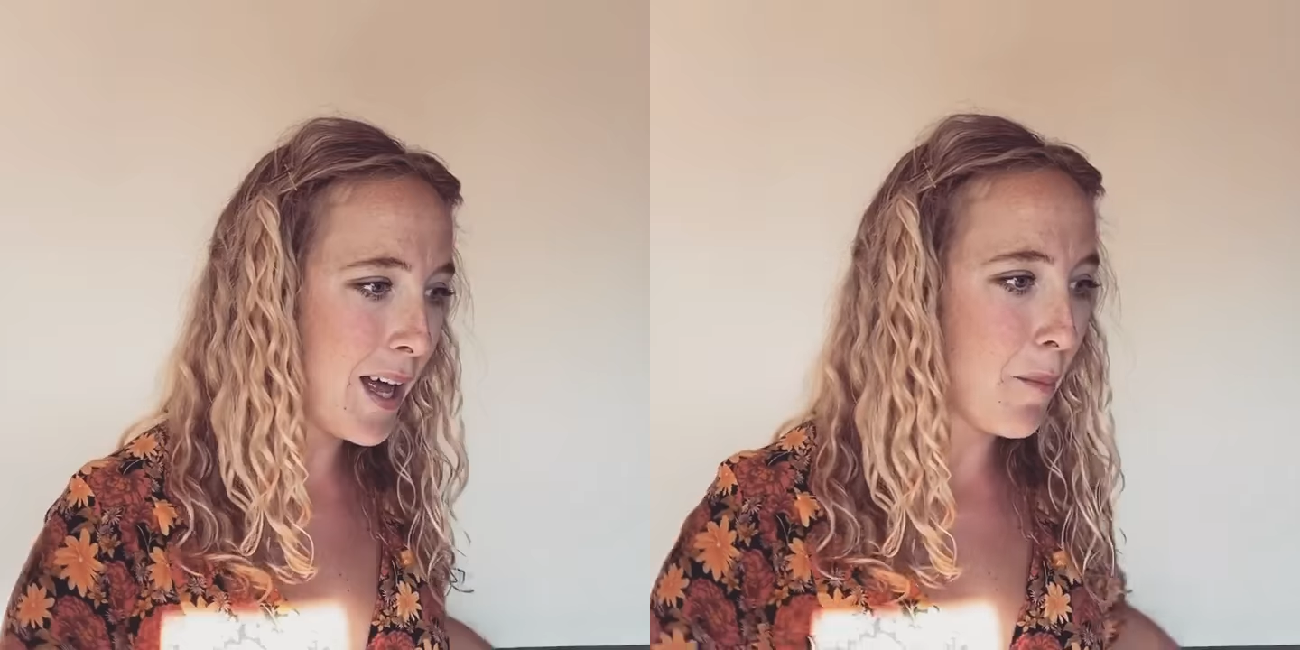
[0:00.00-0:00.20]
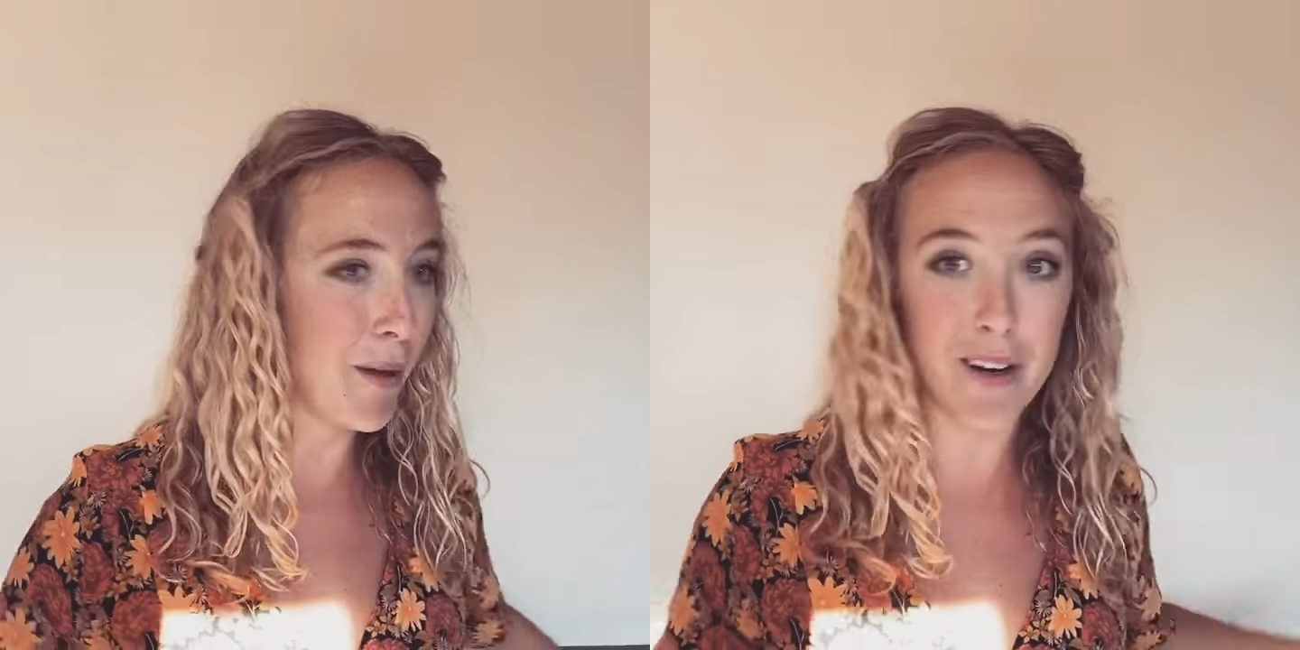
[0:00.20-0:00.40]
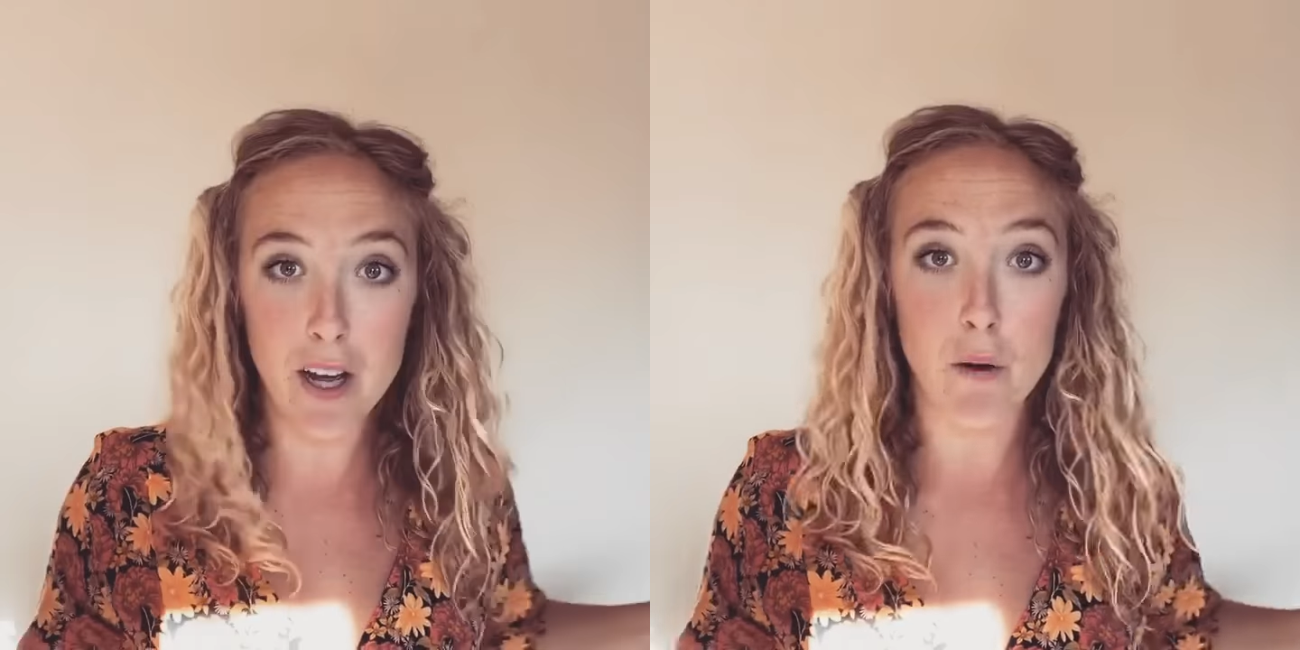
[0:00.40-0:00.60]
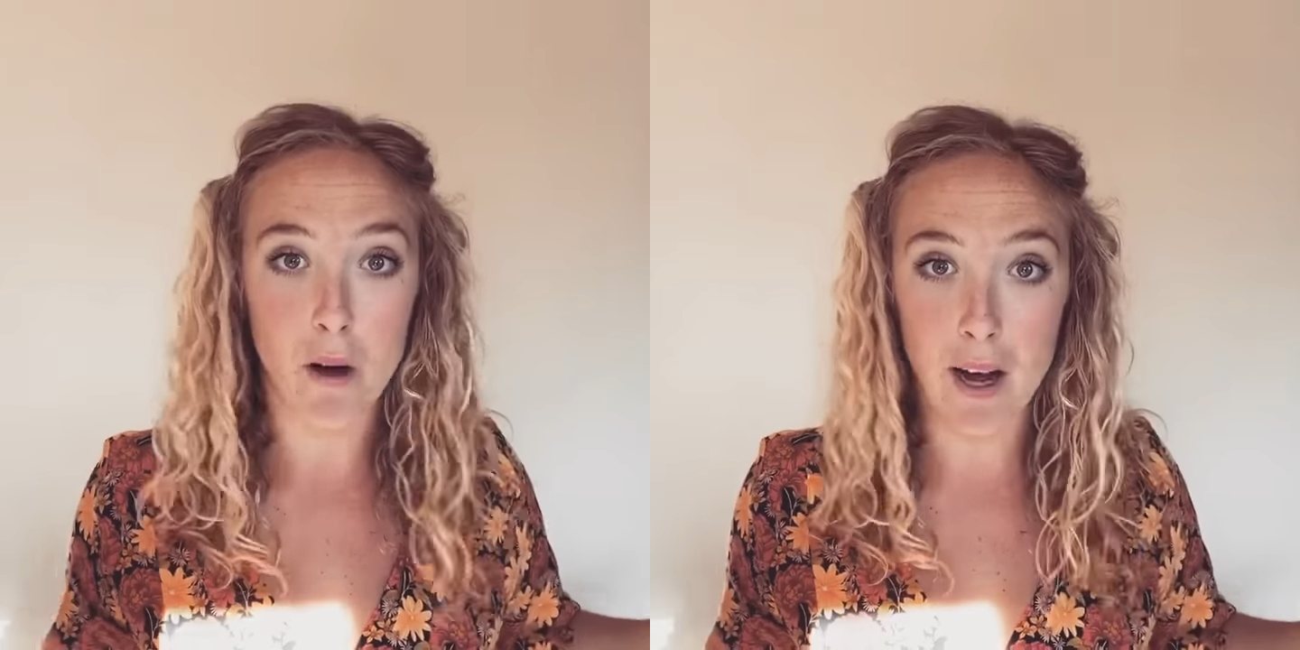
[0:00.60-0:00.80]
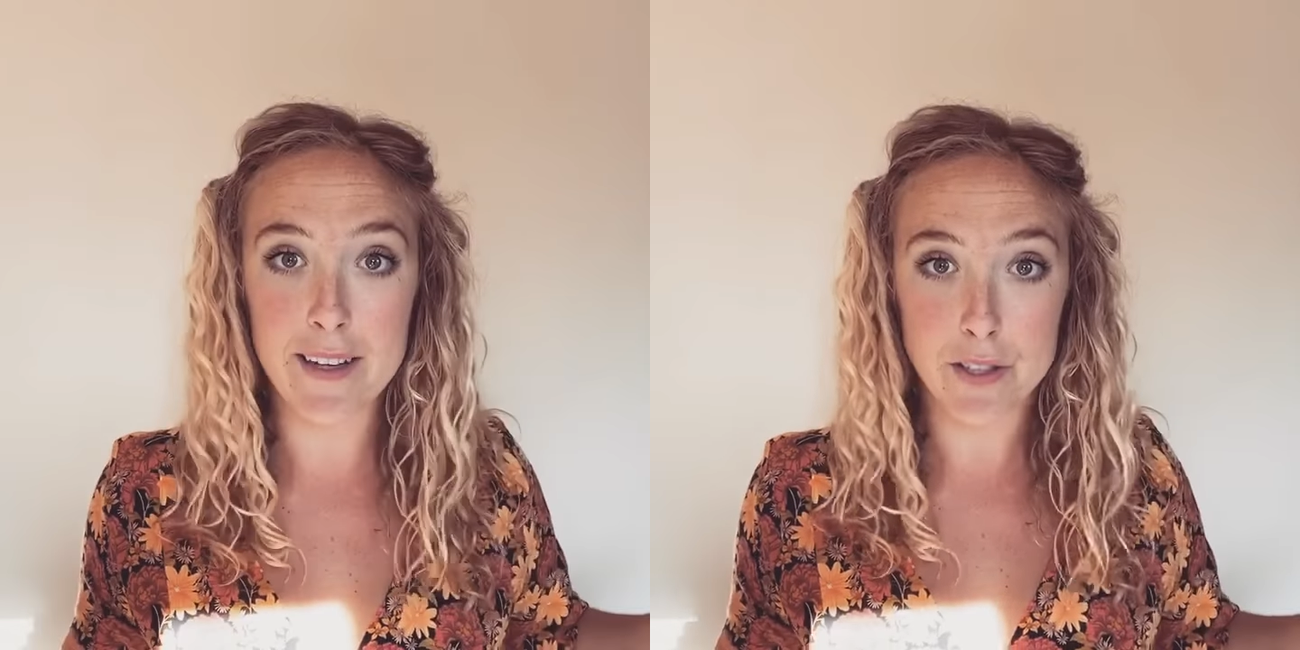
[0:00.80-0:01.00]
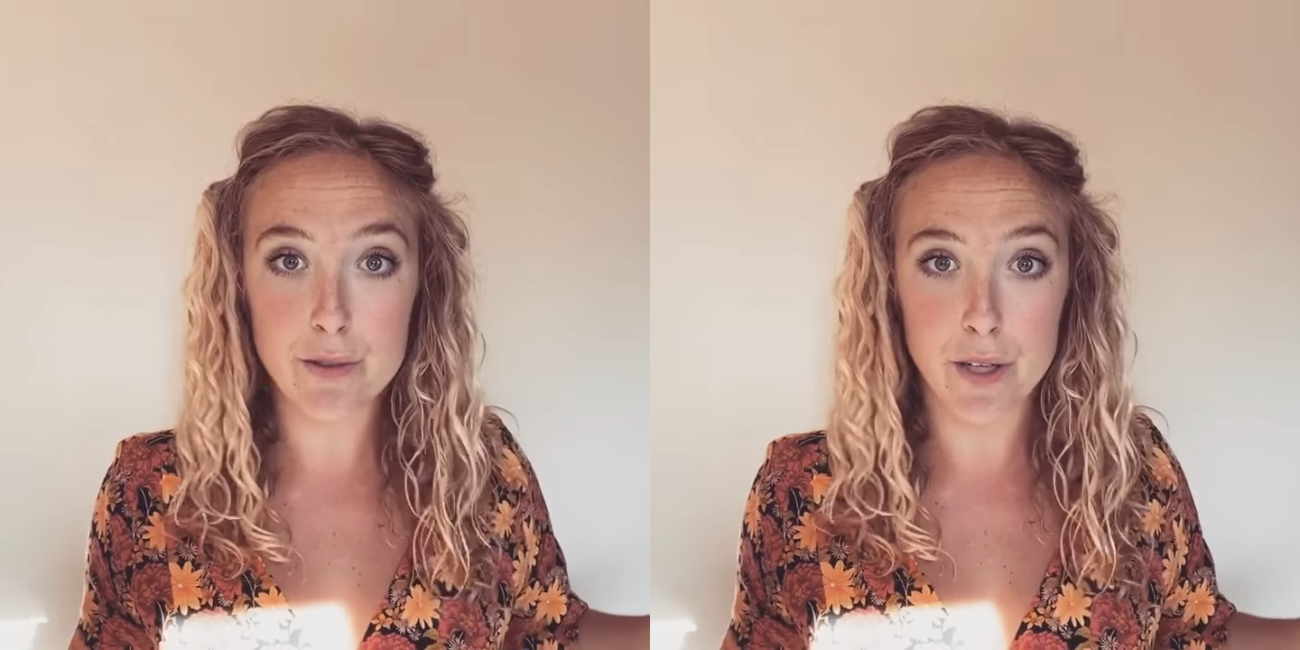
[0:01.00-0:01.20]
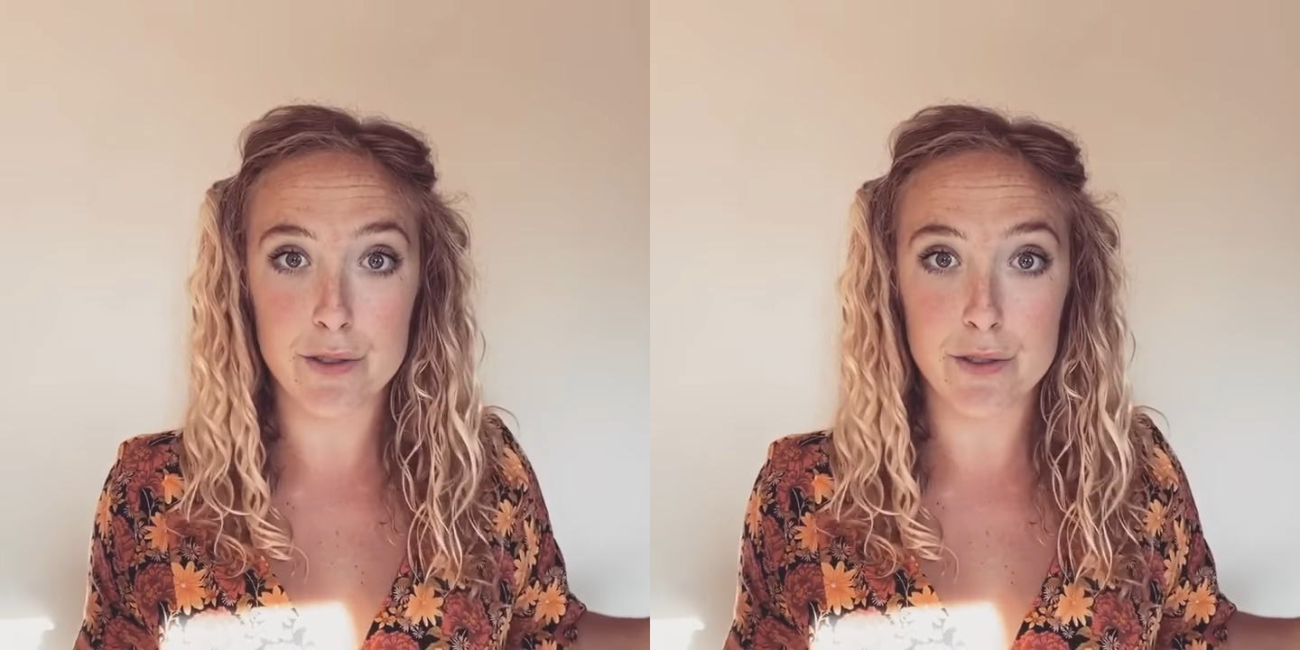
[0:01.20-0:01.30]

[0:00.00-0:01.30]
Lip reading: But no, I do know